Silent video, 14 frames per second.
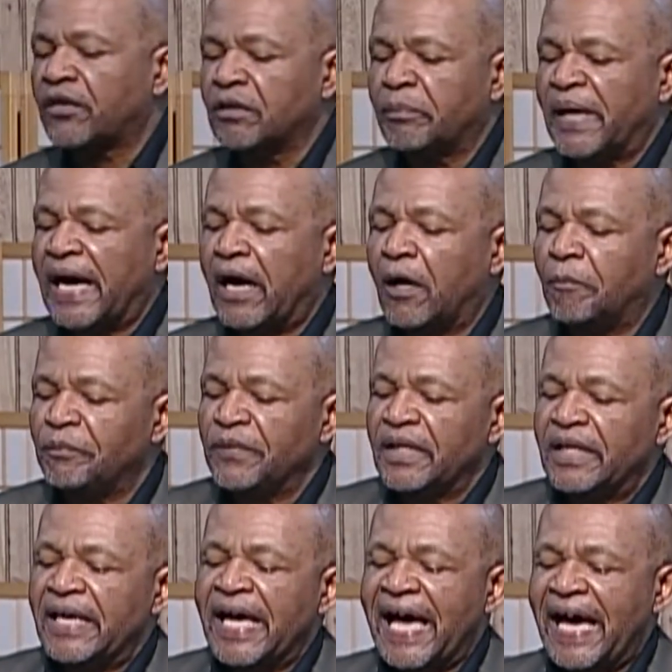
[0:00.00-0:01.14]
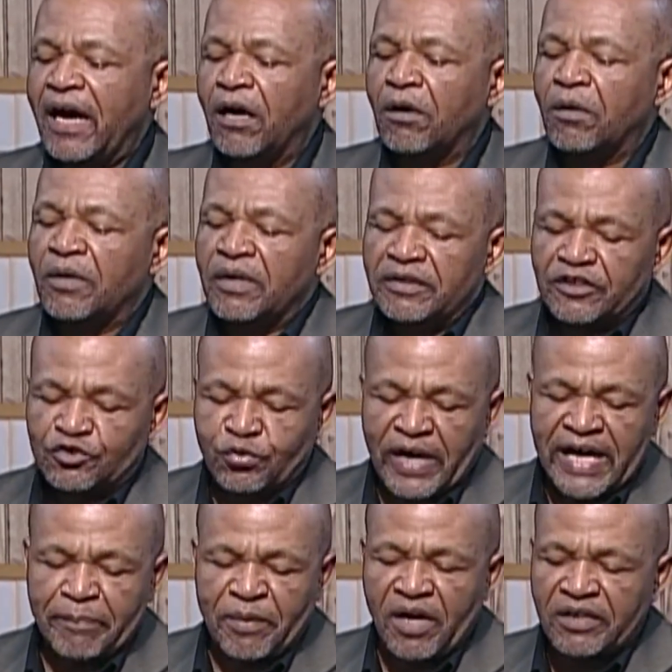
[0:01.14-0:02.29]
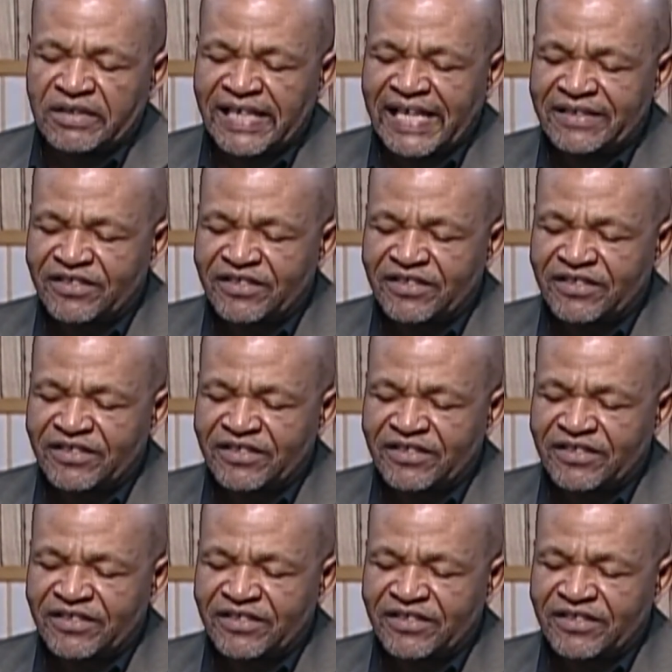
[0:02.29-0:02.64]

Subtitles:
about how the tripartite